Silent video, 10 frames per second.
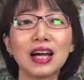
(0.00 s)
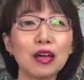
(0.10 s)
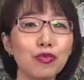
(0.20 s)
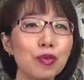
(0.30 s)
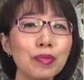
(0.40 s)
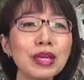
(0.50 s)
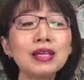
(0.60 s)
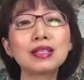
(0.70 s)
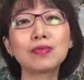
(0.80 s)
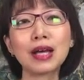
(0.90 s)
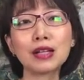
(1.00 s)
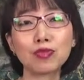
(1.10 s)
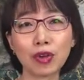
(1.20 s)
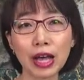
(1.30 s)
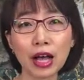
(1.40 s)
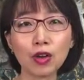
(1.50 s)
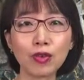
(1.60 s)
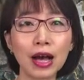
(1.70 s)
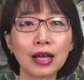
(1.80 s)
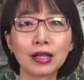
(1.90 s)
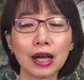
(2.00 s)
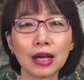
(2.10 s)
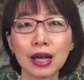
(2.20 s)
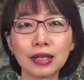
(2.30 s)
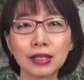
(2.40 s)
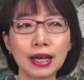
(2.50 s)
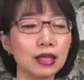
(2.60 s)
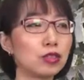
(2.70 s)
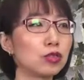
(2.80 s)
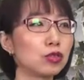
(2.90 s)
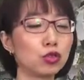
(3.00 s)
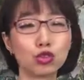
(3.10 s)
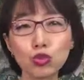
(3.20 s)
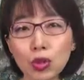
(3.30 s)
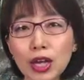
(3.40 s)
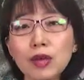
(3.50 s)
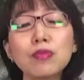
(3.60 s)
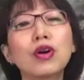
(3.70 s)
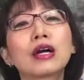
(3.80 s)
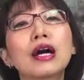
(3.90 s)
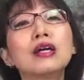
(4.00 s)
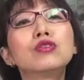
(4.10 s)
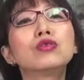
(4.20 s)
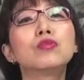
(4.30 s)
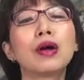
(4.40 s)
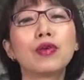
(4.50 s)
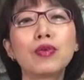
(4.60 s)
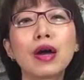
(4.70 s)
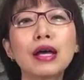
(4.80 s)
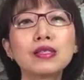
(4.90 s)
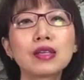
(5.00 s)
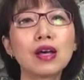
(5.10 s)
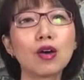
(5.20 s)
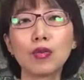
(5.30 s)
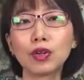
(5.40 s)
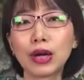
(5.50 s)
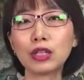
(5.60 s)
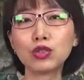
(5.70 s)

Like for me, sometimes for health, I can't get to swim, or I can't do my runs. What do?